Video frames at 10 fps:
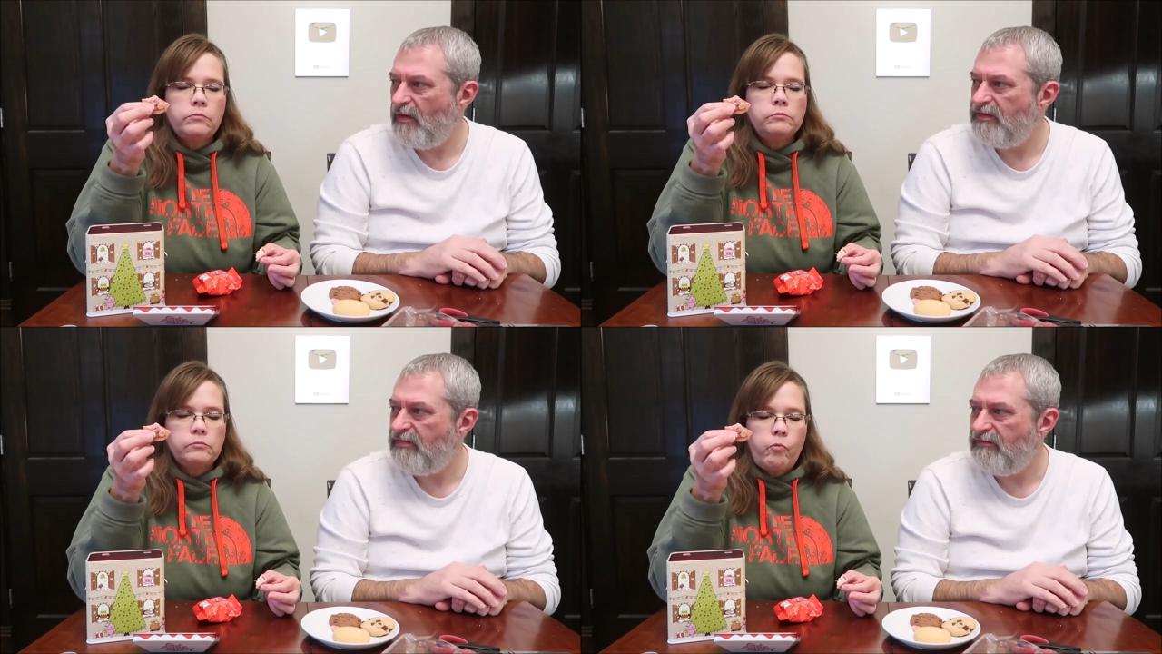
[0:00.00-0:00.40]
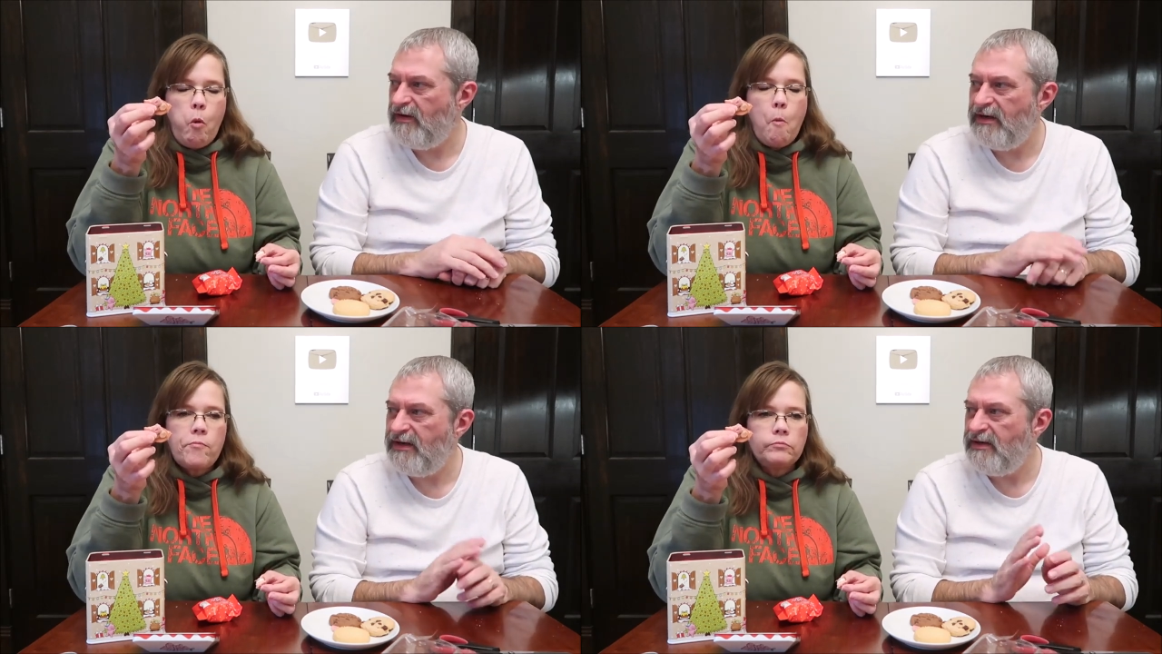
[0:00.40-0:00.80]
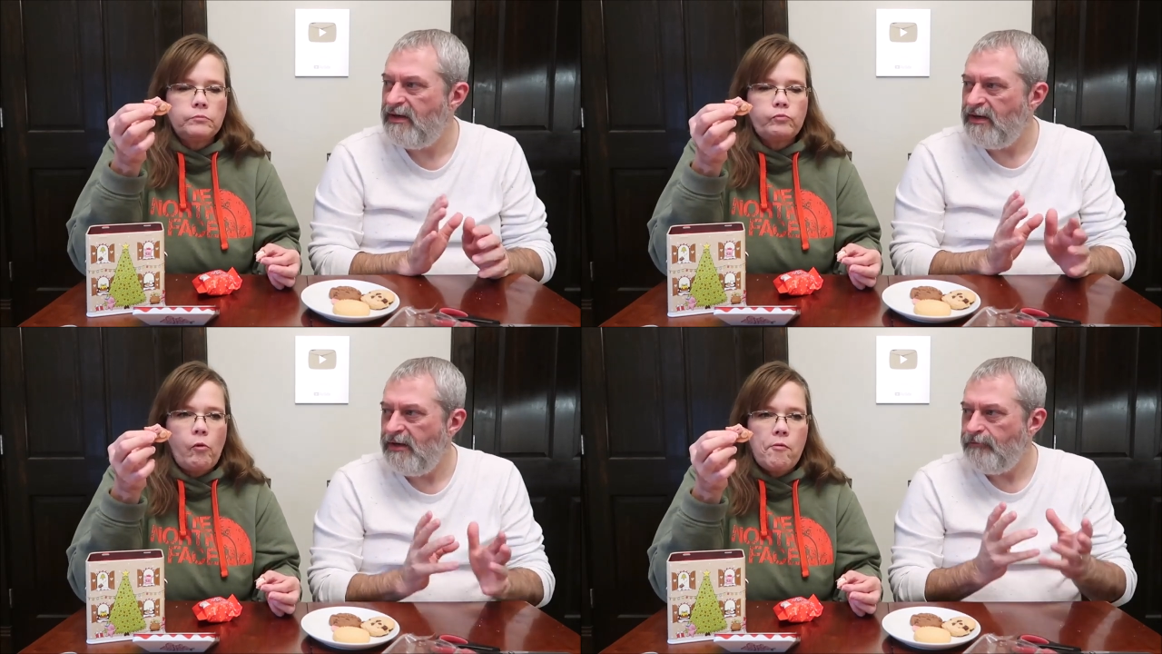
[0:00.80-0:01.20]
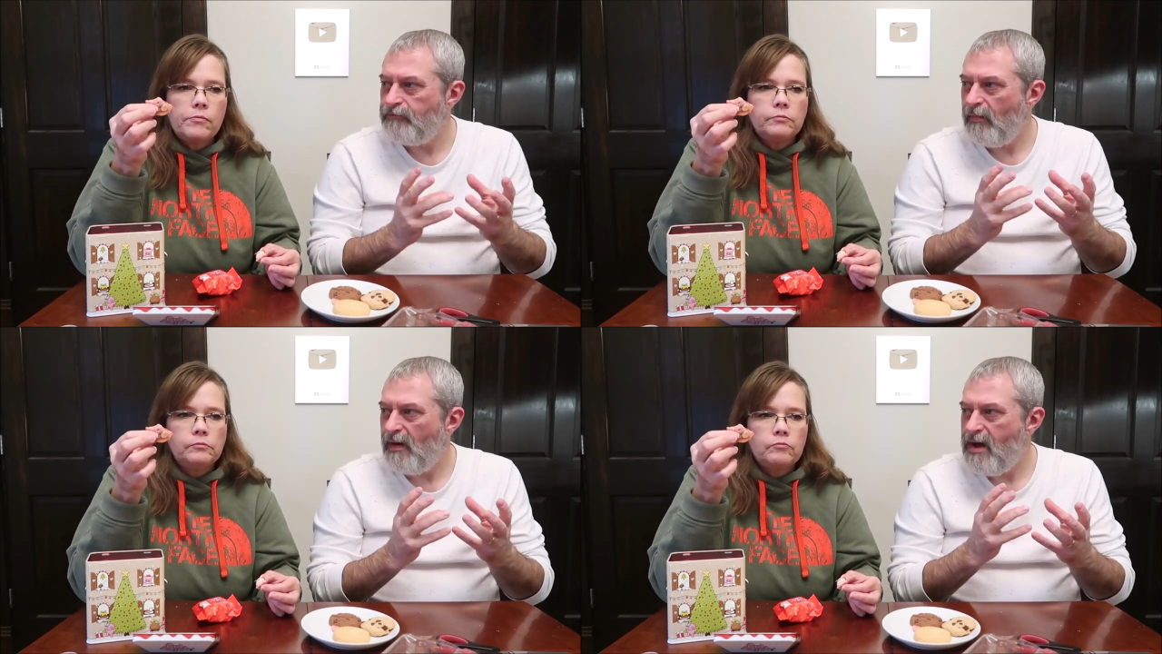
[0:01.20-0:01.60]
Speaker 1: is a very
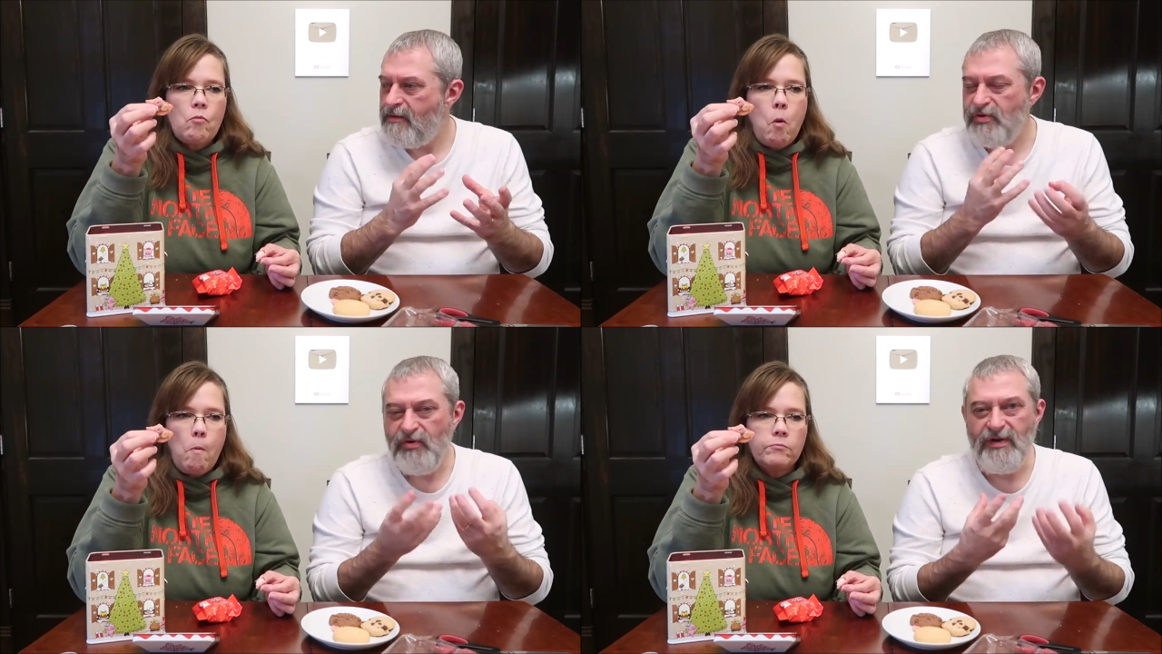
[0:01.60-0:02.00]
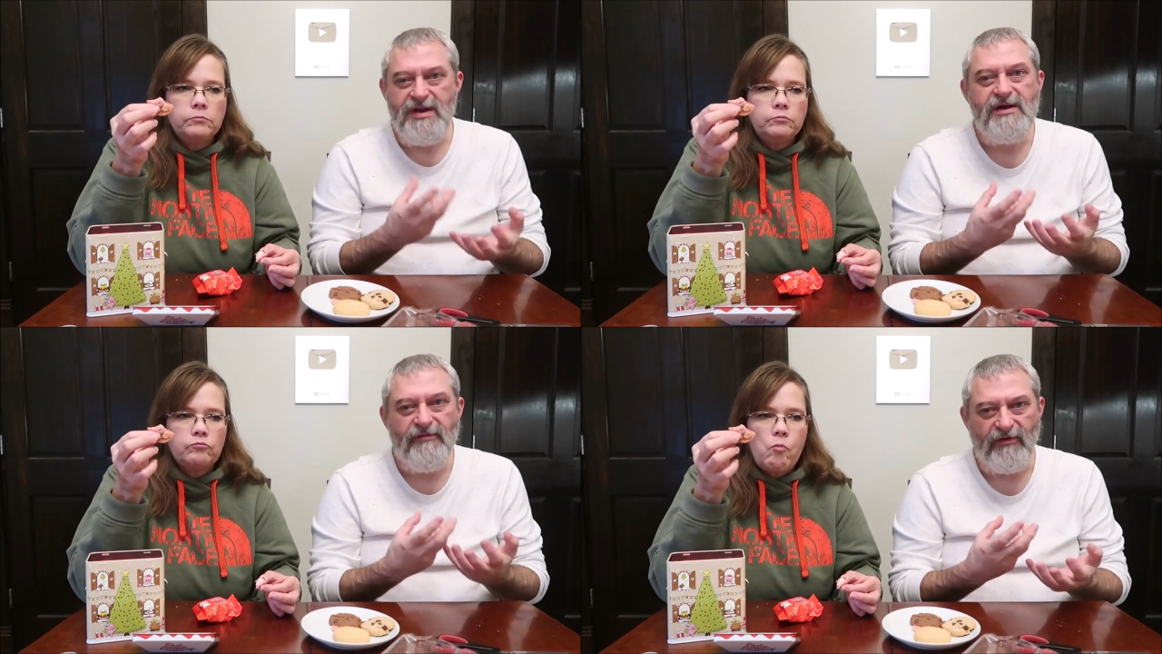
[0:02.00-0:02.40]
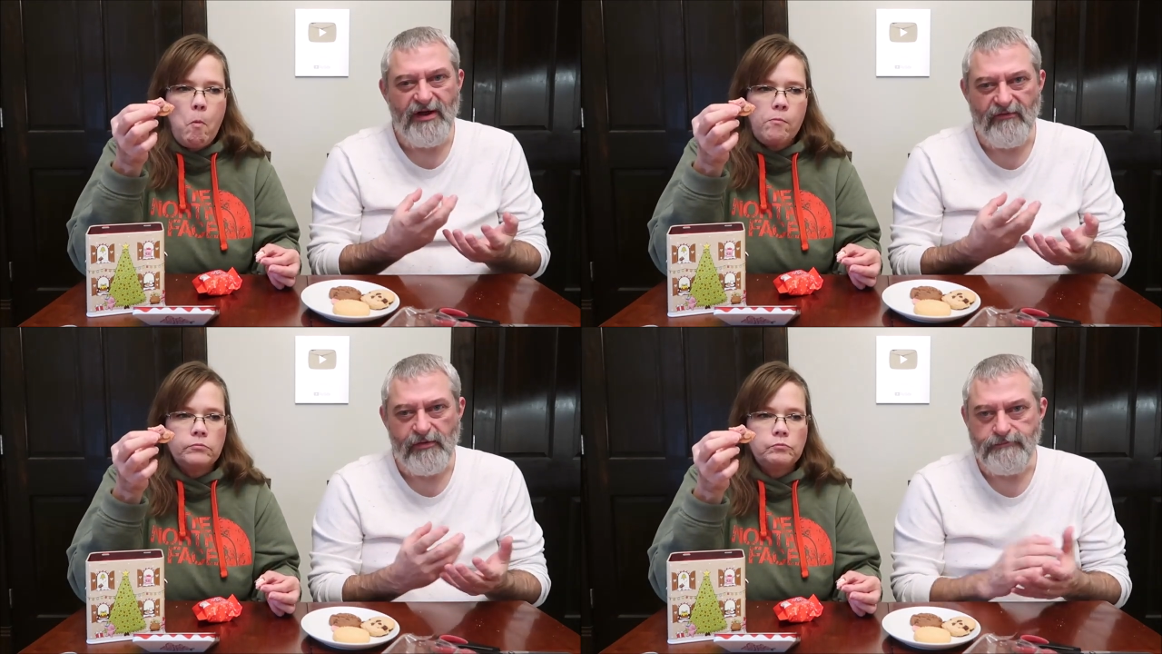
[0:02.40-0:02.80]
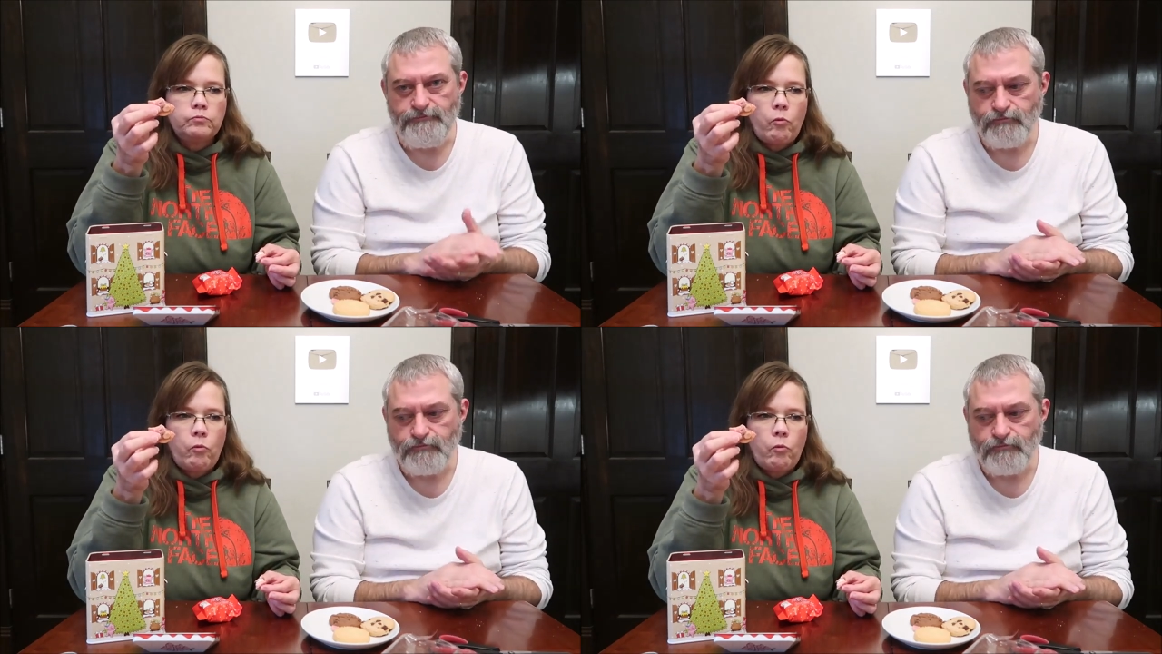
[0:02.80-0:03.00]
um, unique flavor.